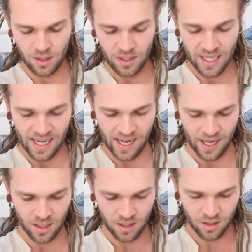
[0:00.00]

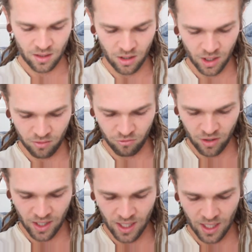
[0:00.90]
Yeah, looking
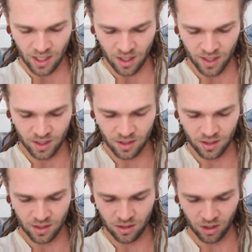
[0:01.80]
really nice.
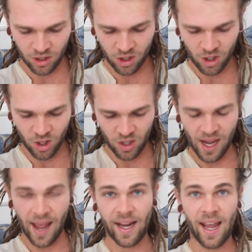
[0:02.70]
He's got a good
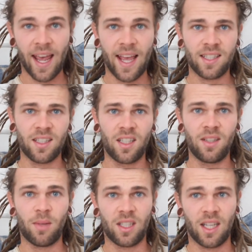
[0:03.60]
head of hair, so
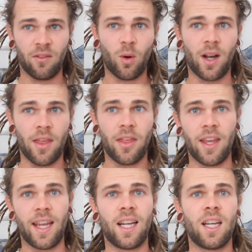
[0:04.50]
he must have quite
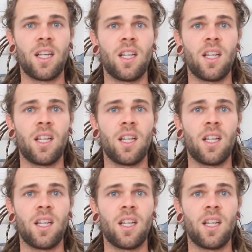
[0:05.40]
thick